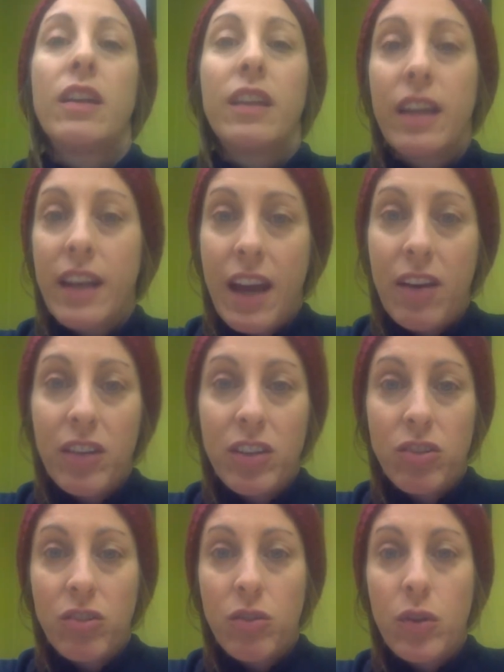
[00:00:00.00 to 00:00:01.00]
get out in
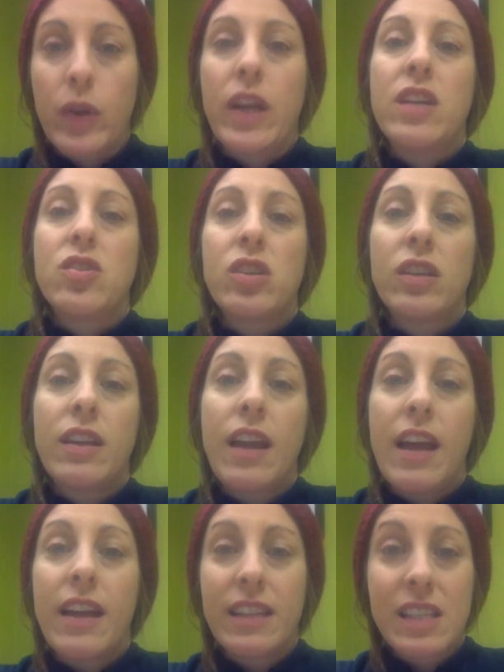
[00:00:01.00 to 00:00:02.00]
your new location
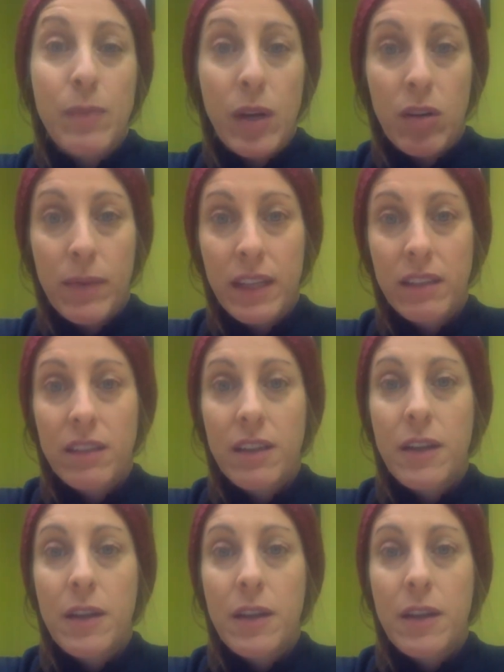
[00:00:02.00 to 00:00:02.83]
and experiment.